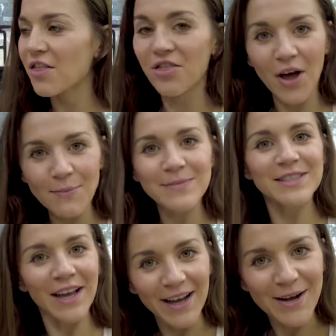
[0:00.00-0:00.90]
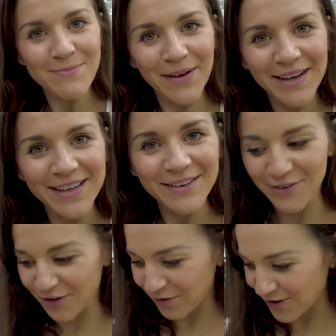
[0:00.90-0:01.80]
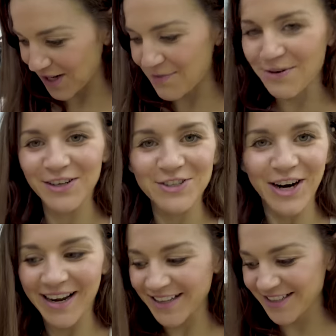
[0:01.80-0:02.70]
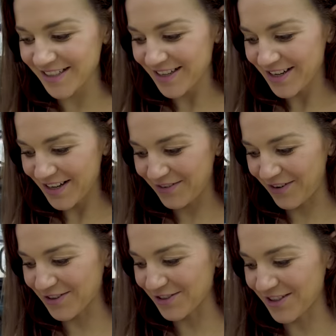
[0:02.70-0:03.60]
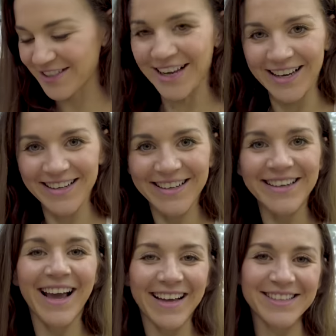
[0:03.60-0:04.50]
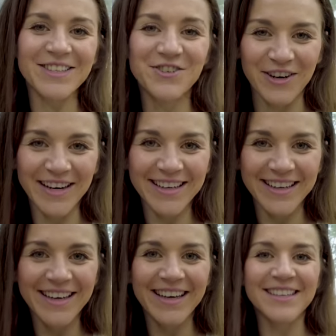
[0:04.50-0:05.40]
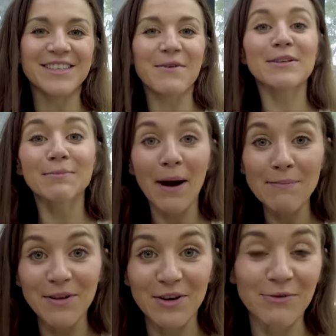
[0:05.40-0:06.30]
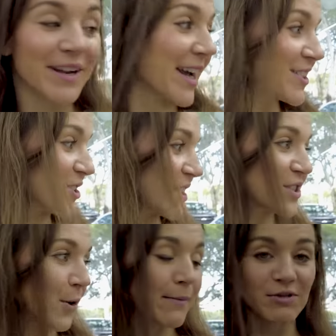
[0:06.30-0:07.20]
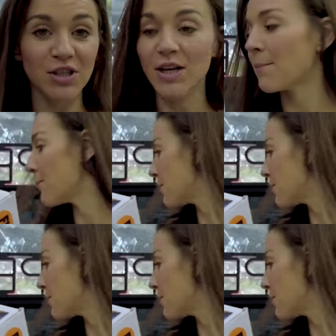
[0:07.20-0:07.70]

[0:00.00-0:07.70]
thumbs up for the first time. We're gonna try it. Alfonso's excited. Yeah, it's a drink. It's the most popular one actually. So I'm just gonna